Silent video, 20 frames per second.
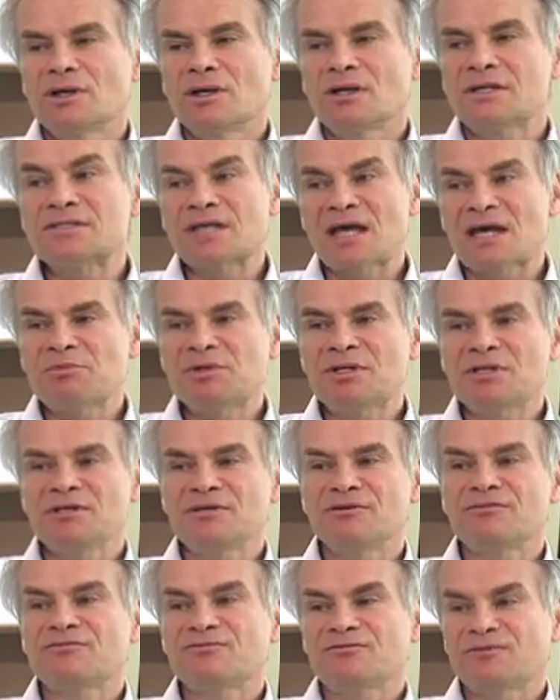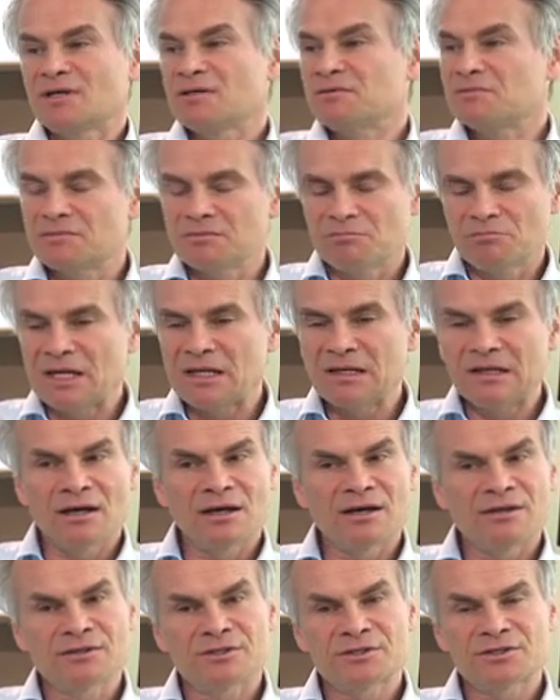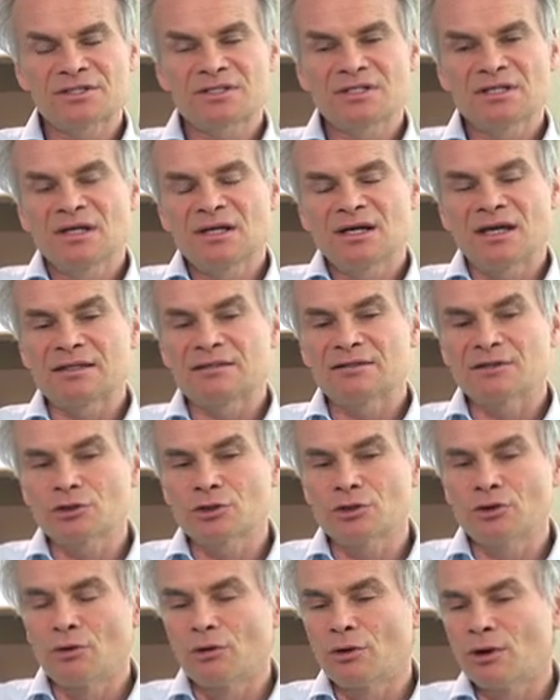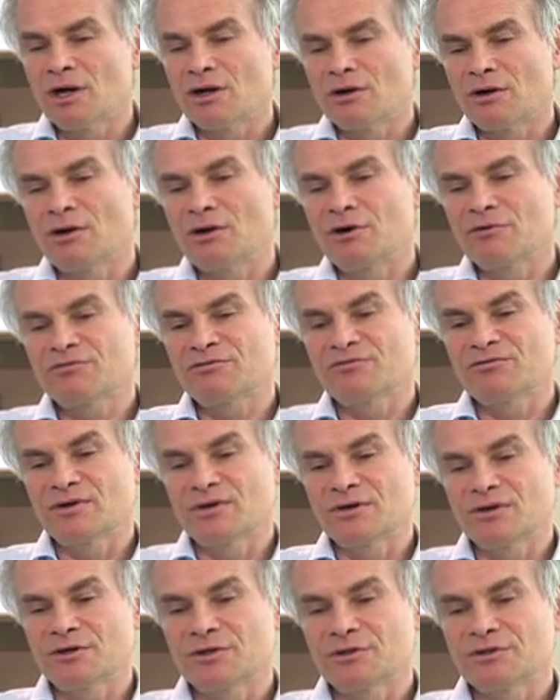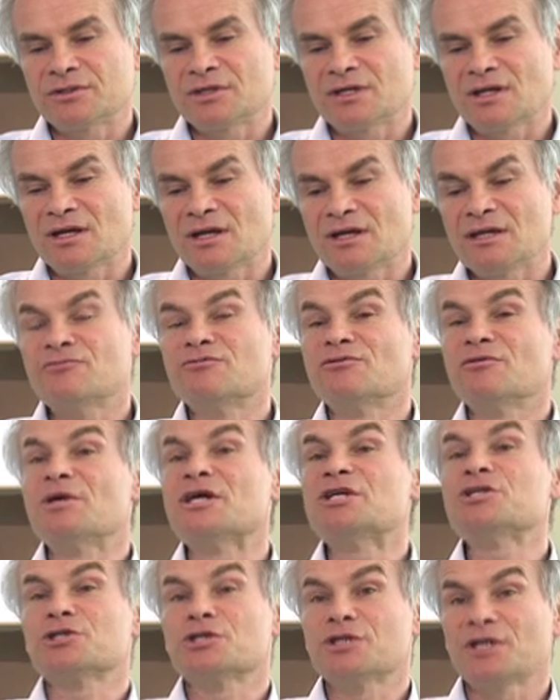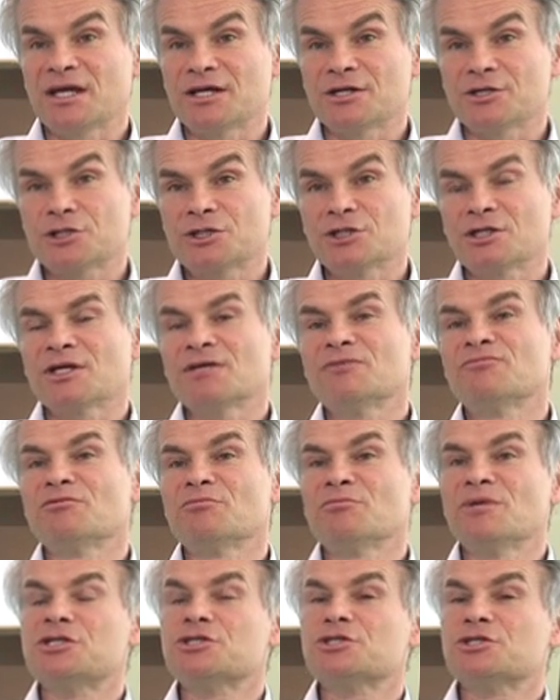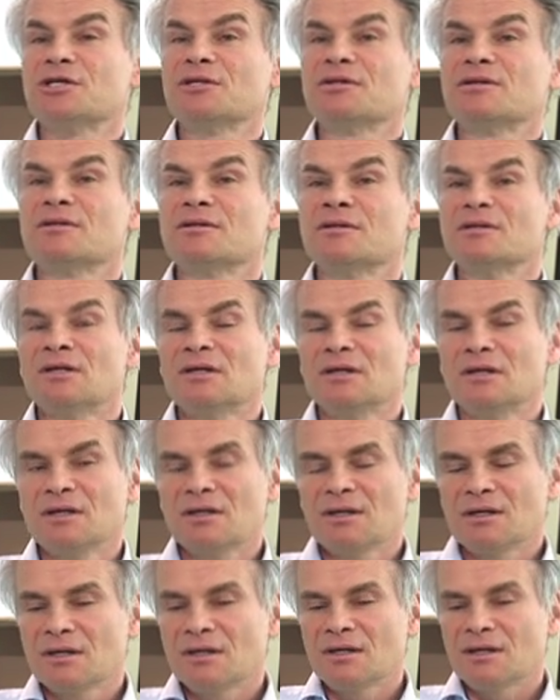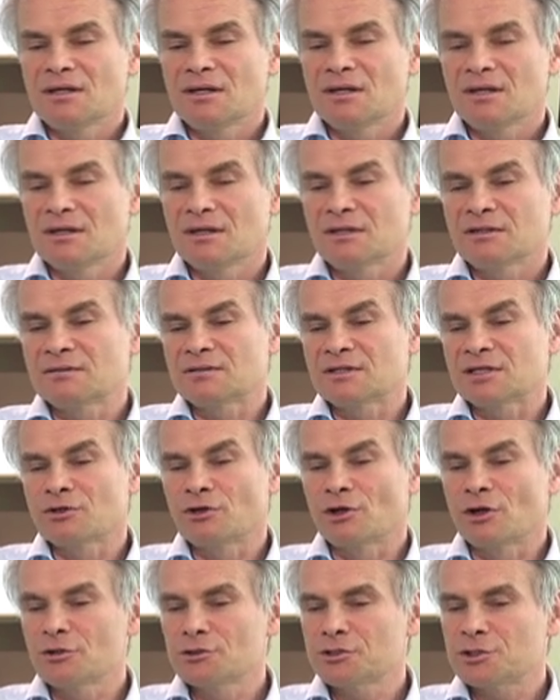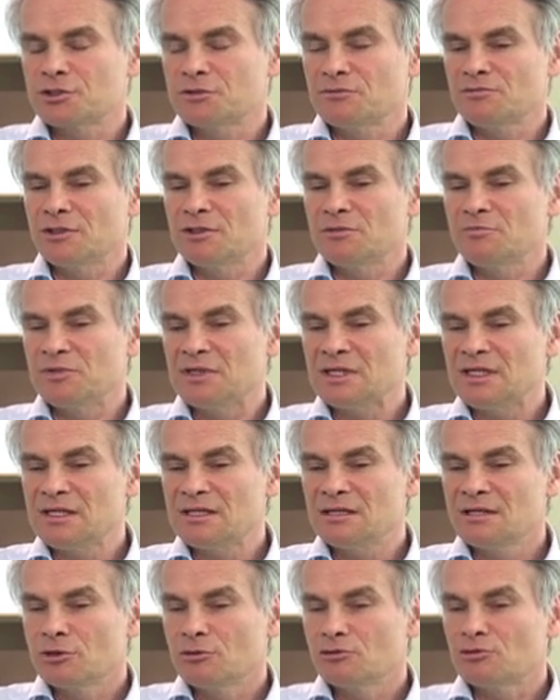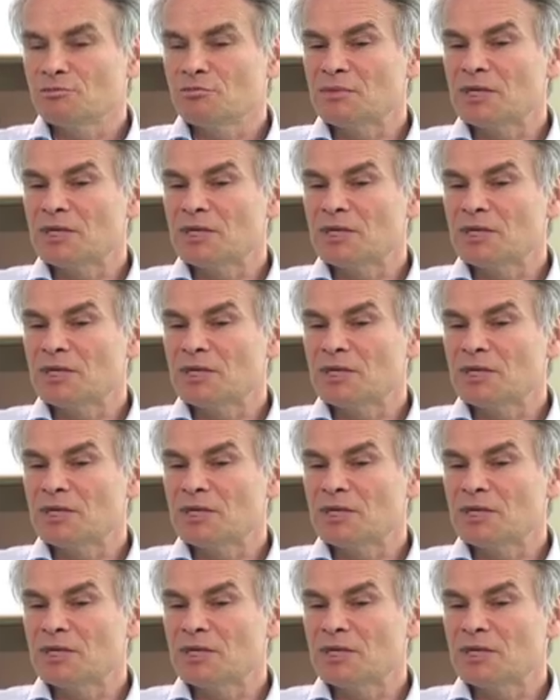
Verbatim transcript: As I believe, and many others, at the core of uh, the information age, the information technology will be to